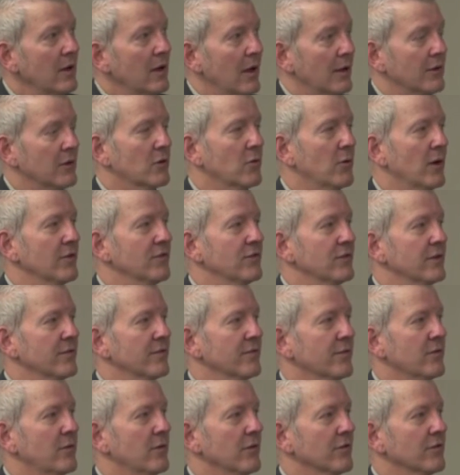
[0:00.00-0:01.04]
And the question is,
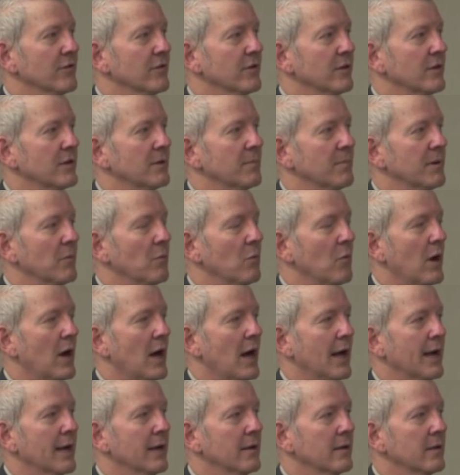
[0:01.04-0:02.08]
of course, is a little bit
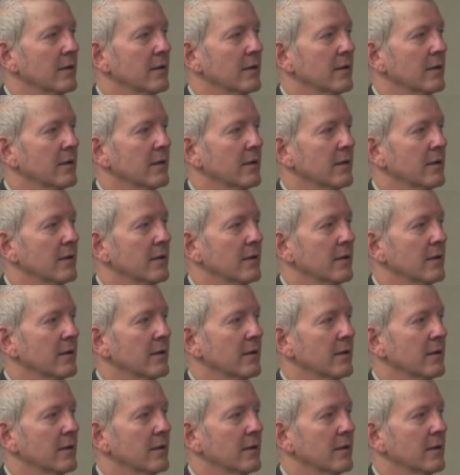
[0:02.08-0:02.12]
why.